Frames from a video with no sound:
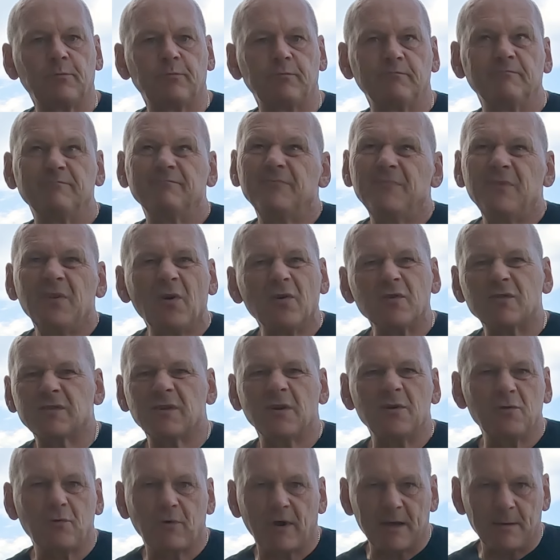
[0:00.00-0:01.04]
not
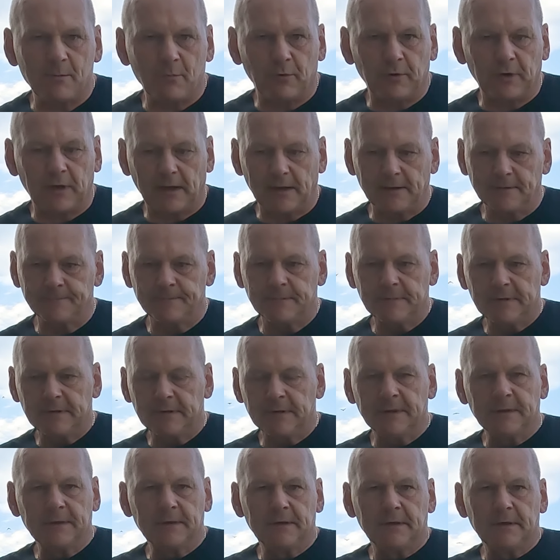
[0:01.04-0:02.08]
so great money.
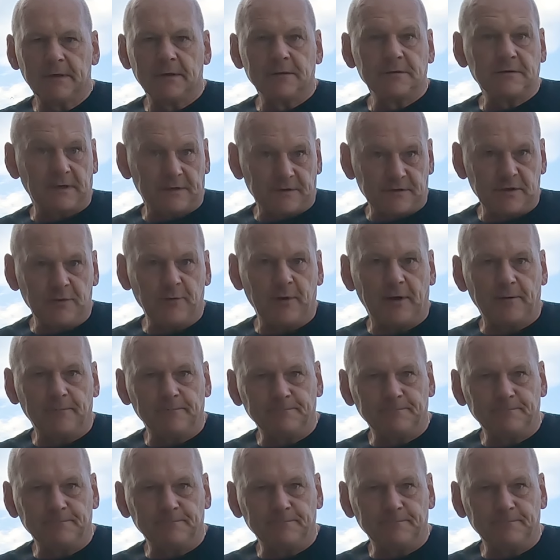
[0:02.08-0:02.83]
So let's do it.